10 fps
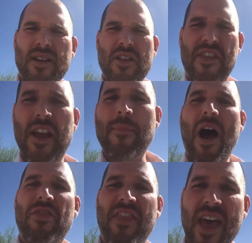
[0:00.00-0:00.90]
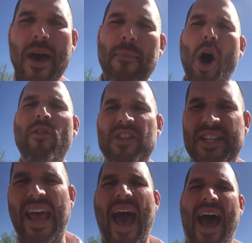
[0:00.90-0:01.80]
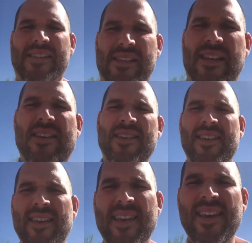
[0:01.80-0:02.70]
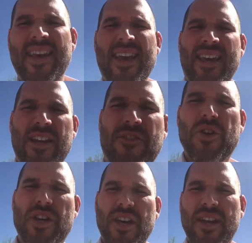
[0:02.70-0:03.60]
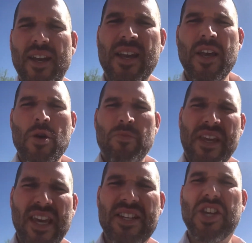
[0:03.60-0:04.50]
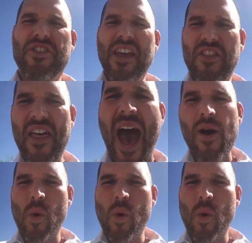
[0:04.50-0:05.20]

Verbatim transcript: Think about them over the task. And if you can begin to think that